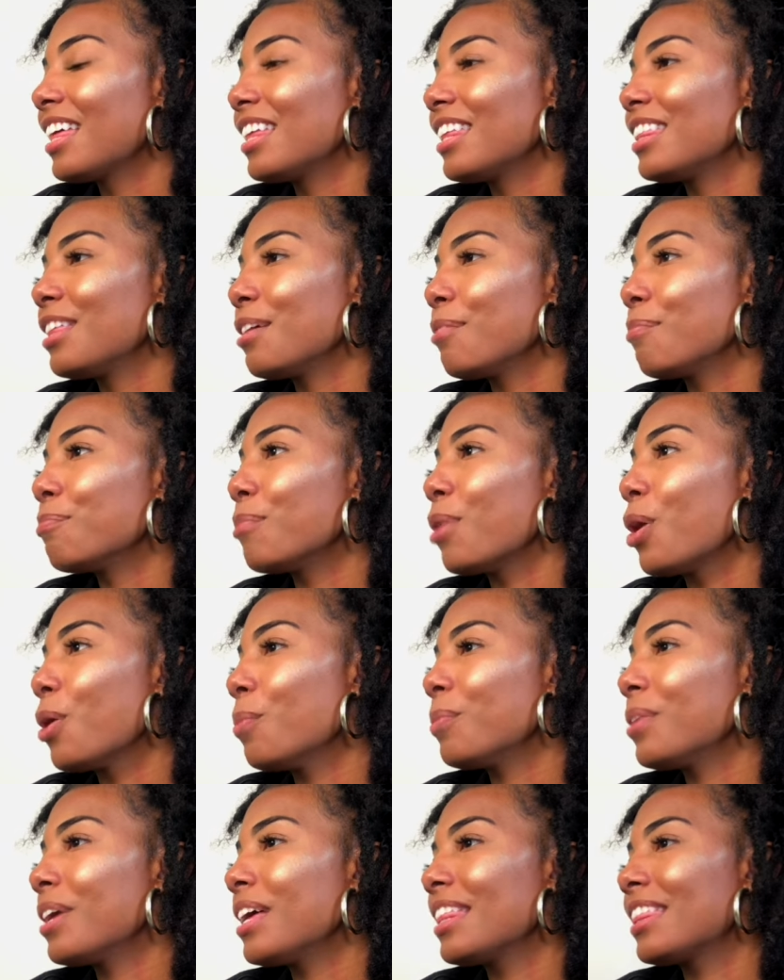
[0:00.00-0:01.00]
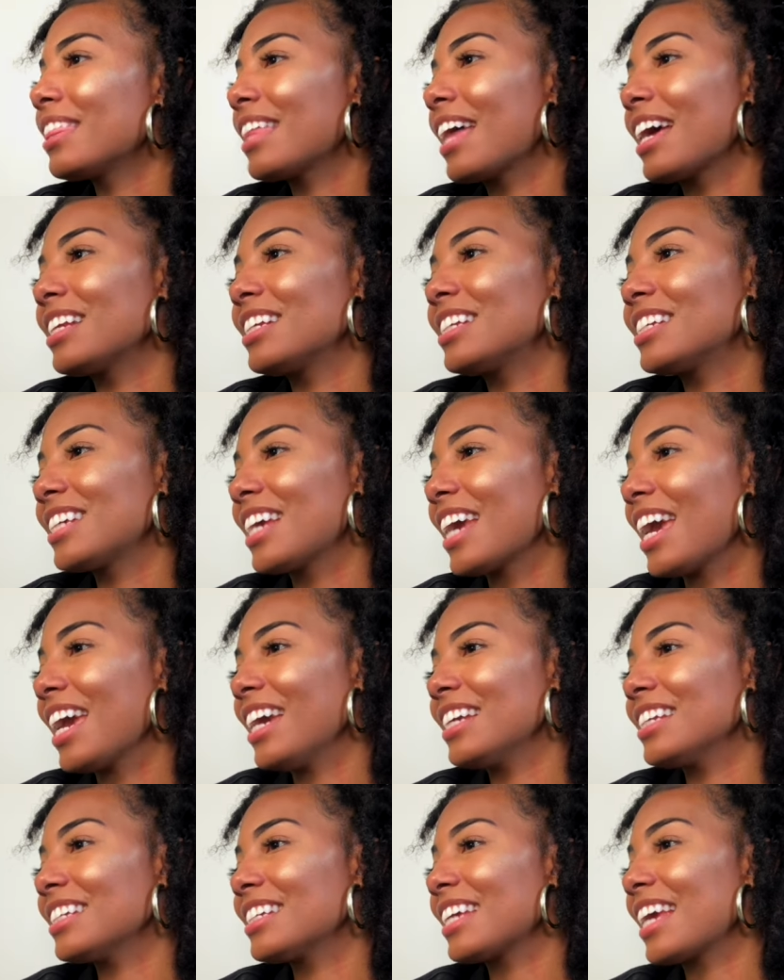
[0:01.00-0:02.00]
The moment that
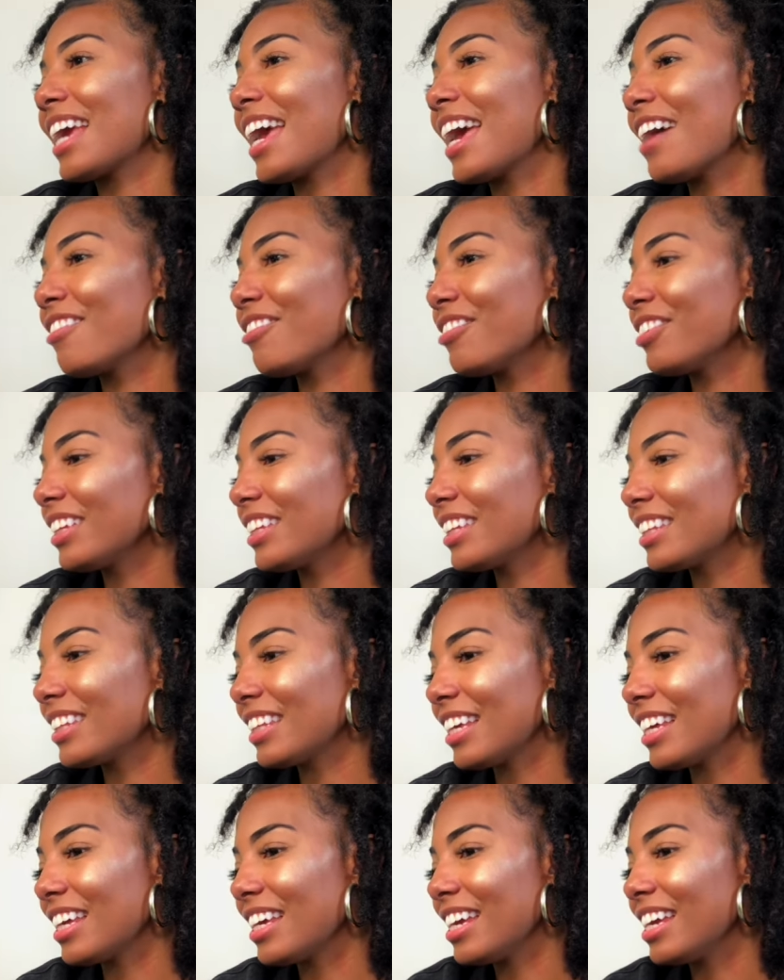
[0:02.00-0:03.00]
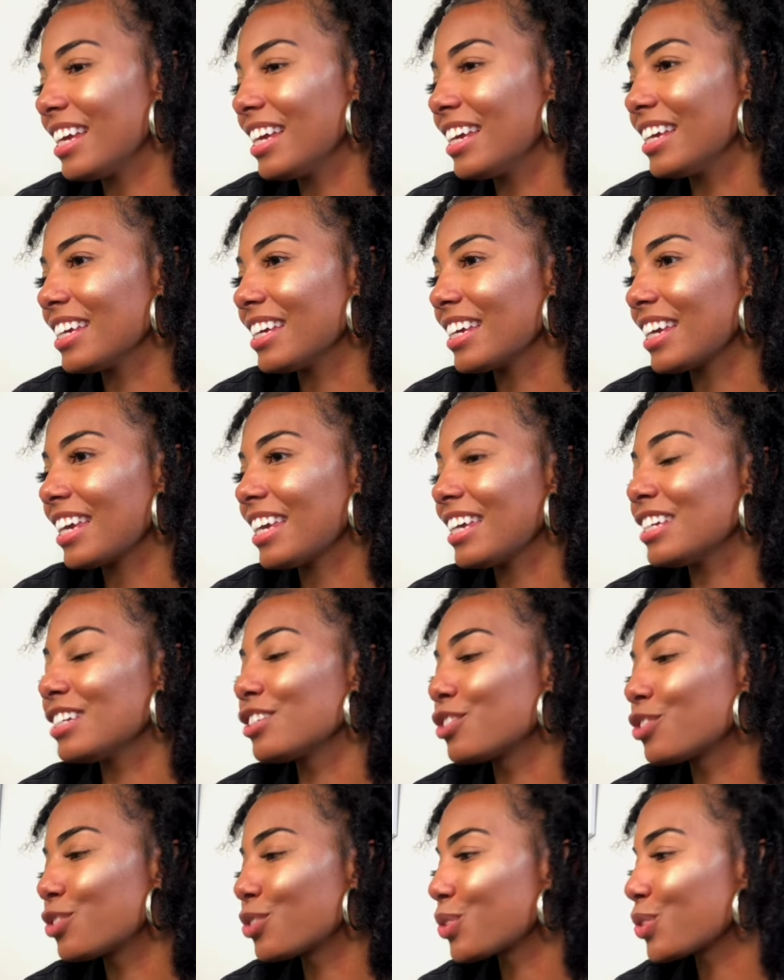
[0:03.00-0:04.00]
changed everything
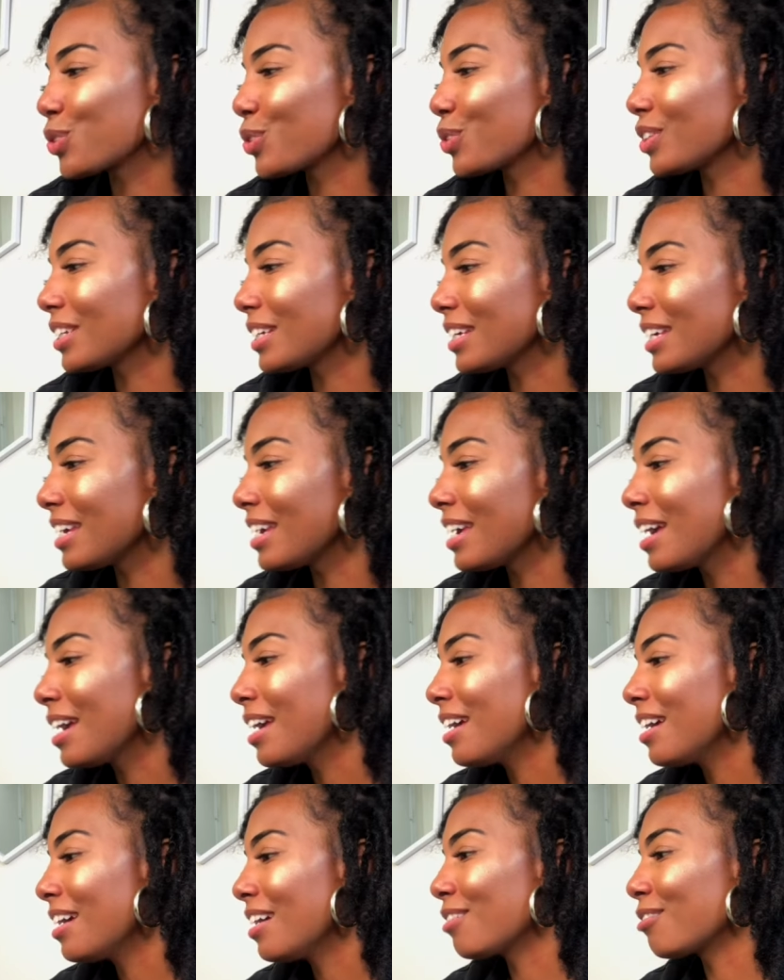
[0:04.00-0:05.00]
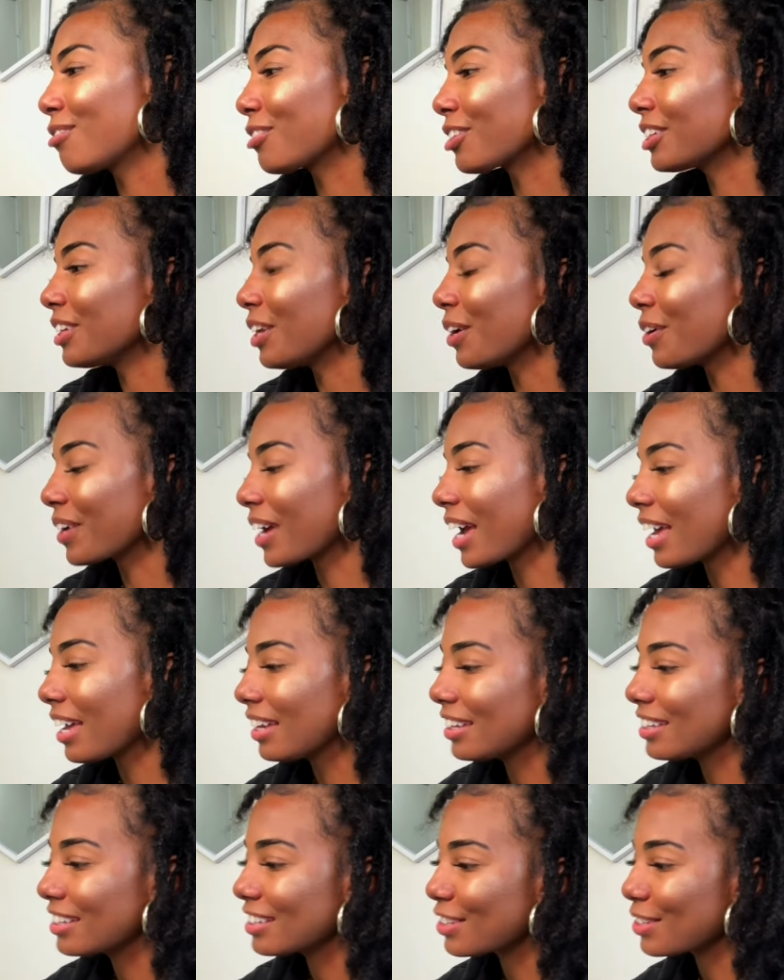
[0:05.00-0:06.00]
is truly
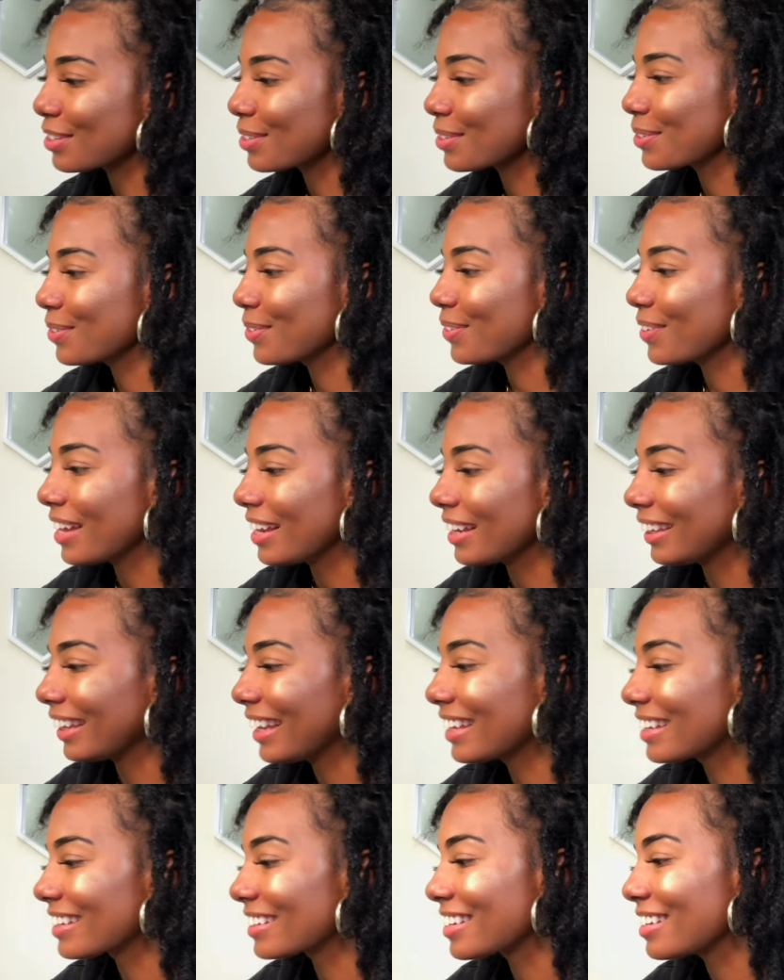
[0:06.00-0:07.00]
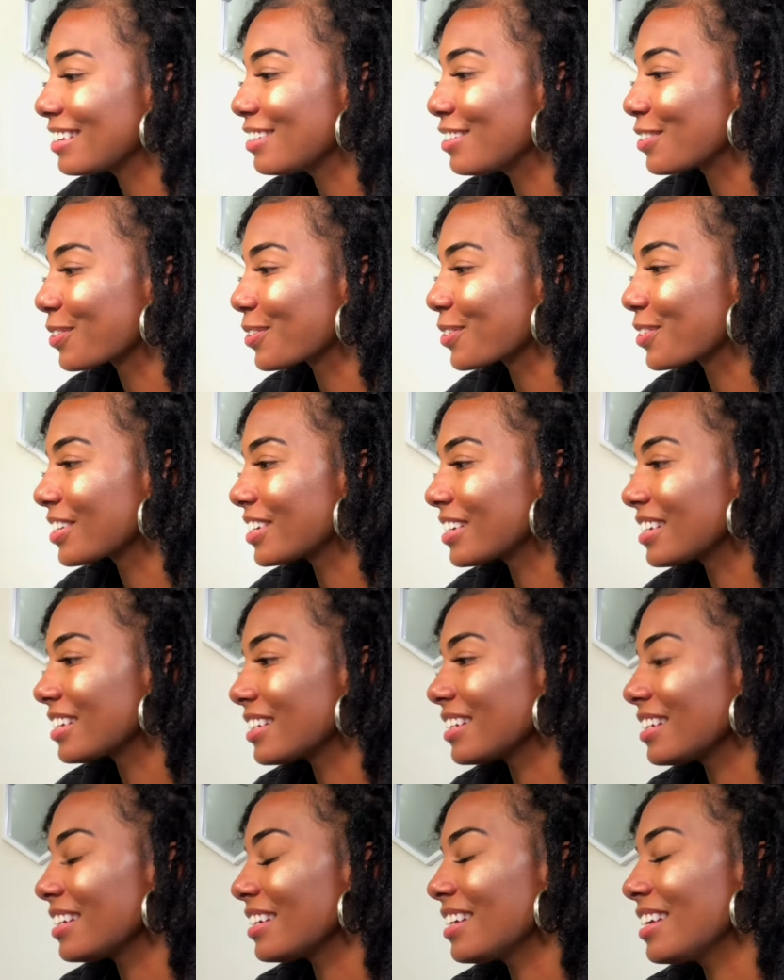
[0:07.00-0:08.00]
relocating to Atlanta,
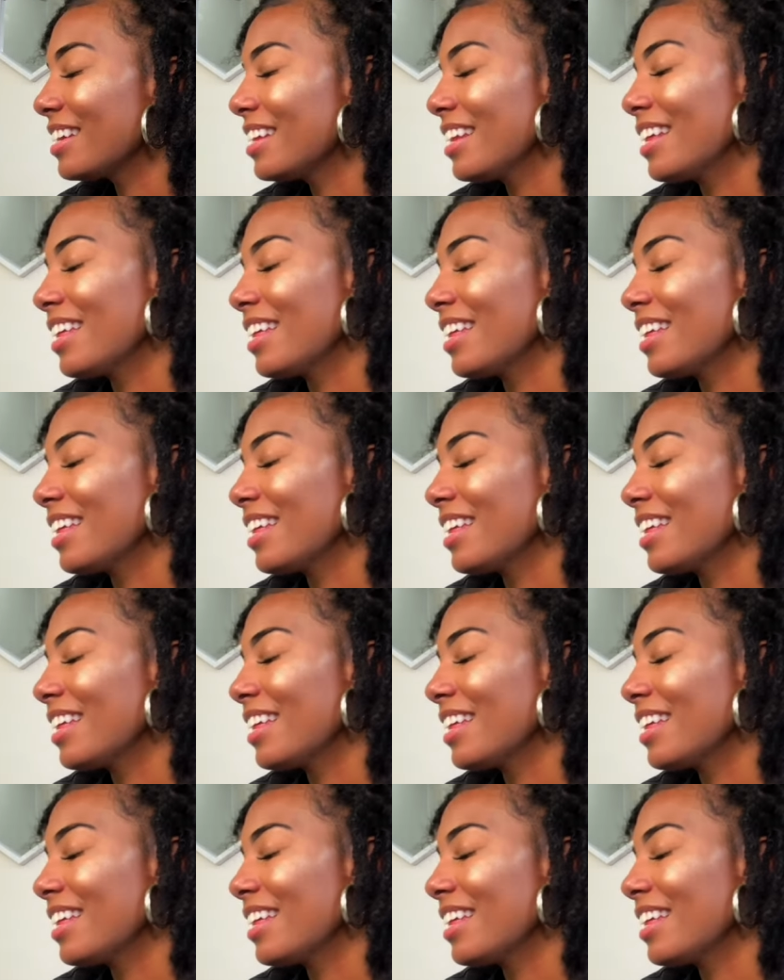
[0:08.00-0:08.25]
Georgia.